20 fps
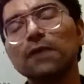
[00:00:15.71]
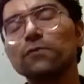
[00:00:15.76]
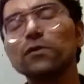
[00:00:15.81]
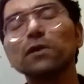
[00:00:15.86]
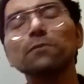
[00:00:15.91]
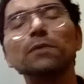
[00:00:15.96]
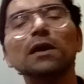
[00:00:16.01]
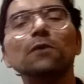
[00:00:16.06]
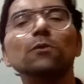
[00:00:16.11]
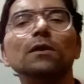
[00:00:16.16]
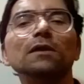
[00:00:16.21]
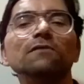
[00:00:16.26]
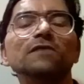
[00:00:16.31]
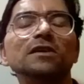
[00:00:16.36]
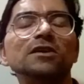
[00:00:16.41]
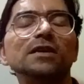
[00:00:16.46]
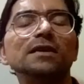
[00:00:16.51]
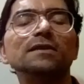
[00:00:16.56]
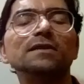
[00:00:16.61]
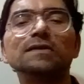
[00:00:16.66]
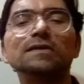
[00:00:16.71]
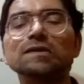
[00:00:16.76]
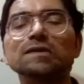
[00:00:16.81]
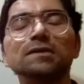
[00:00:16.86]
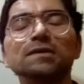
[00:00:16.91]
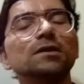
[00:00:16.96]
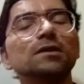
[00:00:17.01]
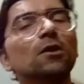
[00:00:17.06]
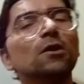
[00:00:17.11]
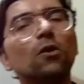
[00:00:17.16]
and one by one we shall
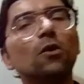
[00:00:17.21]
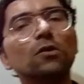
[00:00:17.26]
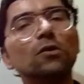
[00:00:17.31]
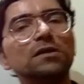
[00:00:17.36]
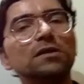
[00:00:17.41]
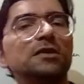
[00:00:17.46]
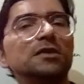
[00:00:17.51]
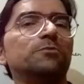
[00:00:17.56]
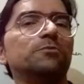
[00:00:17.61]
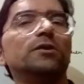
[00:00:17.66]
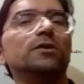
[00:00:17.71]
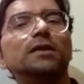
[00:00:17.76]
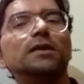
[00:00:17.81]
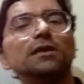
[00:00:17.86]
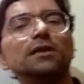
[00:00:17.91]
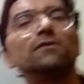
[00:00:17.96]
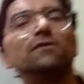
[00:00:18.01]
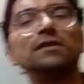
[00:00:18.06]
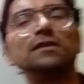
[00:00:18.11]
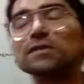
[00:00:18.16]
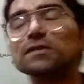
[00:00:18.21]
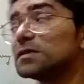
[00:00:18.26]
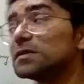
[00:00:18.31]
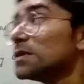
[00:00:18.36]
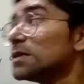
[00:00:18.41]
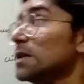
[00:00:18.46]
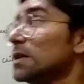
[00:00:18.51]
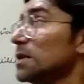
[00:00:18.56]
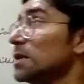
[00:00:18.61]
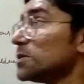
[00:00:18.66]
discuss all these poetic devices.